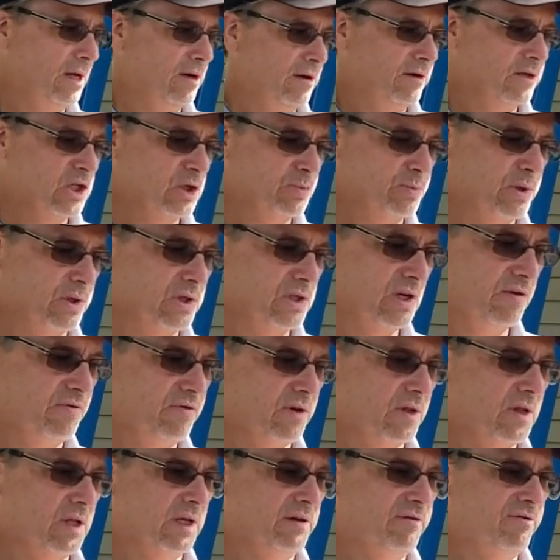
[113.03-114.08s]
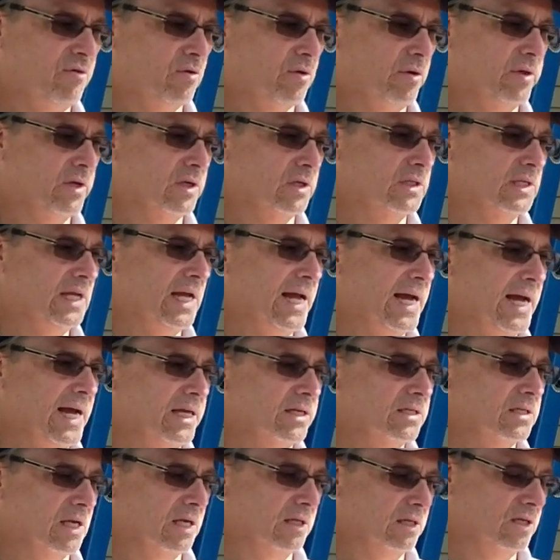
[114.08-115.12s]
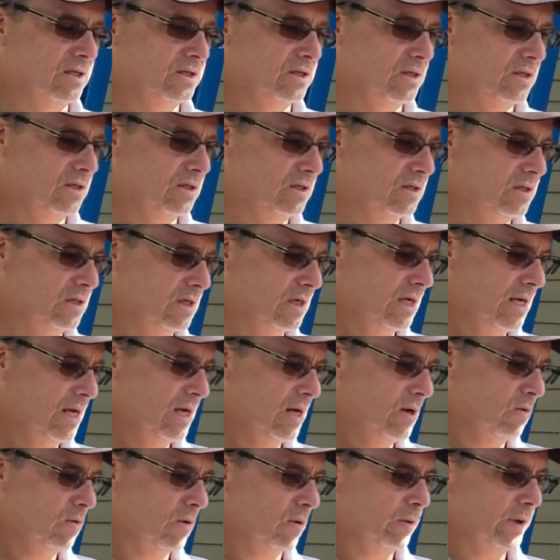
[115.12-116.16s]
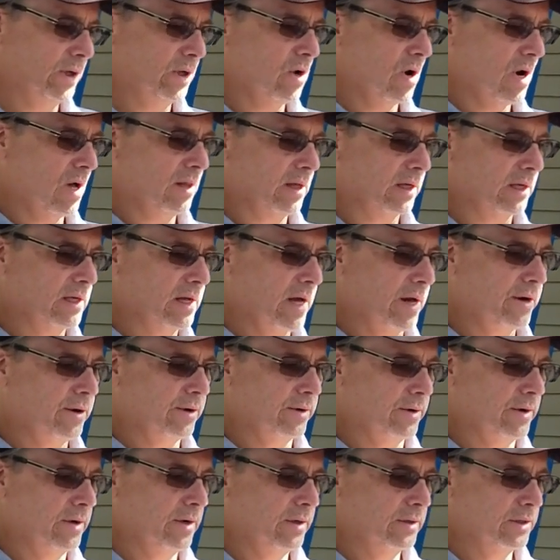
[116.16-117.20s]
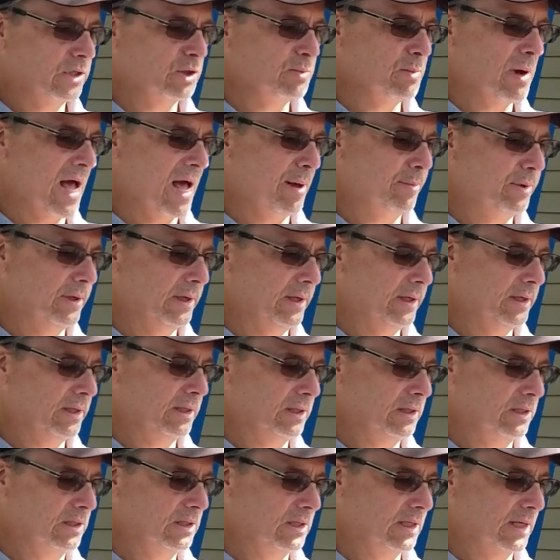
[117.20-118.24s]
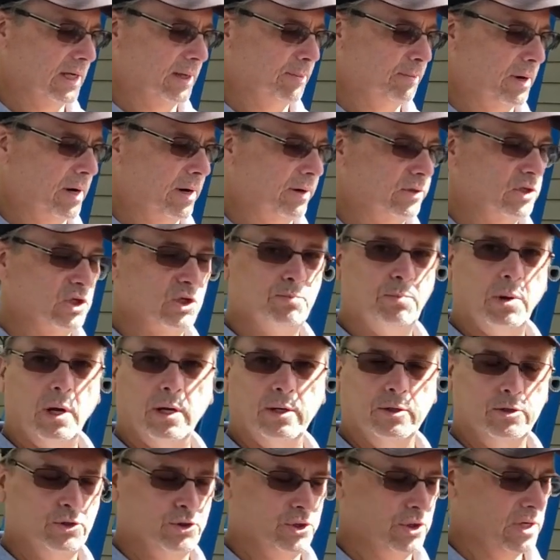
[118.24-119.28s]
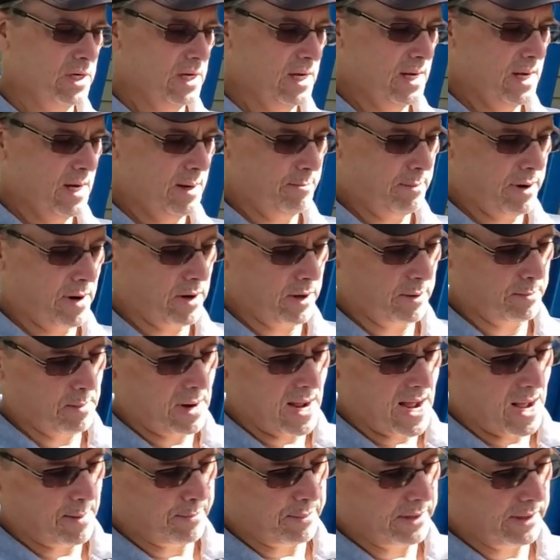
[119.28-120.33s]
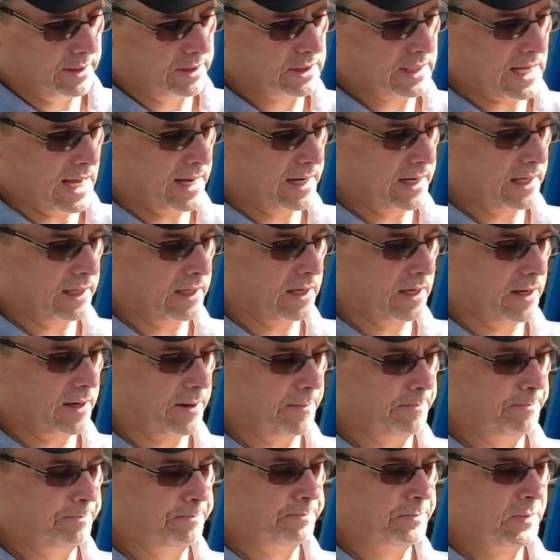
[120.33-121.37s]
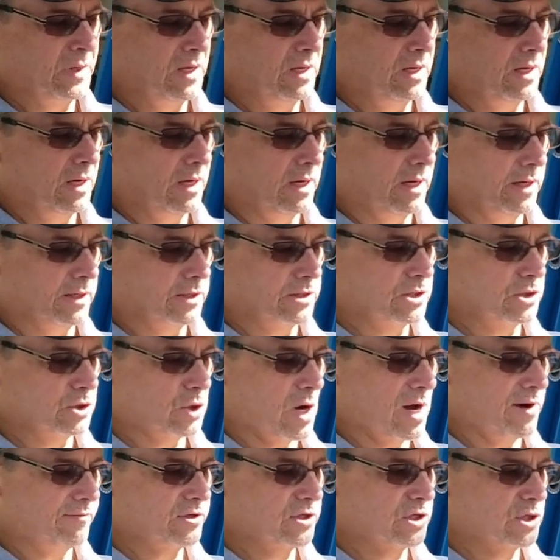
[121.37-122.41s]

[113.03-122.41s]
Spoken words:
specifically for this task, and this is what we call a gutter smop. It is part sponge, part mop. It's got a soft